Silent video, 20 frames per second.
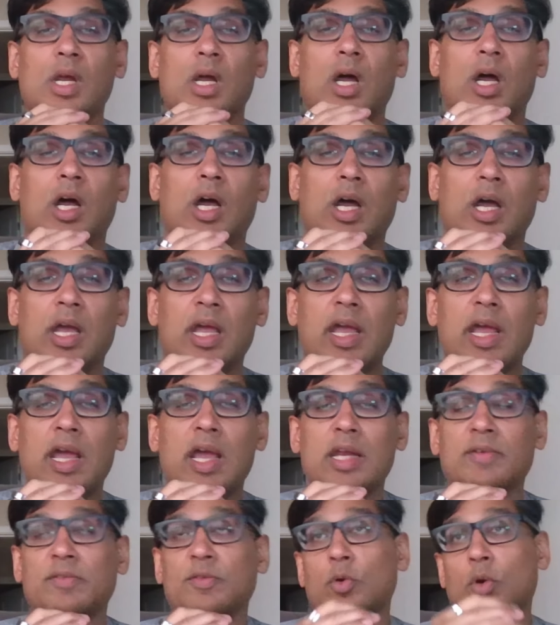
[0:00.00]
Uh,
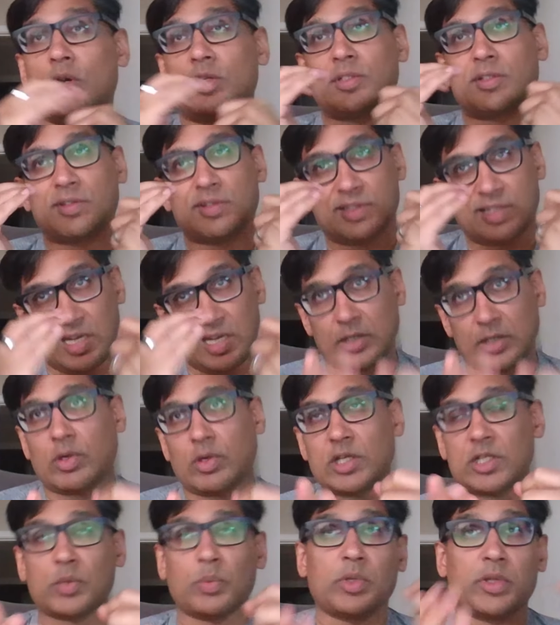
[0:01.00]
and of course,
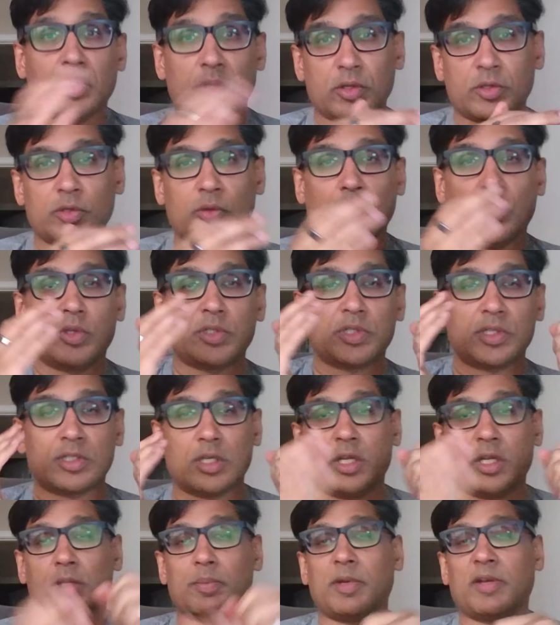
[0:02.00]
integration with other tools is
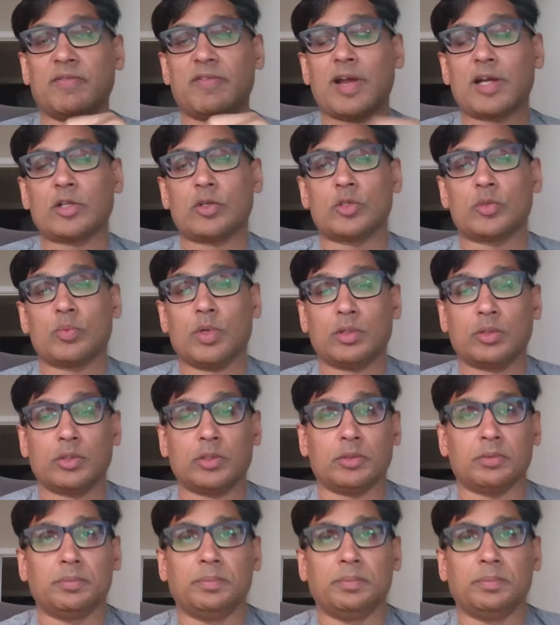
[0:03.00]
another big factor as well too.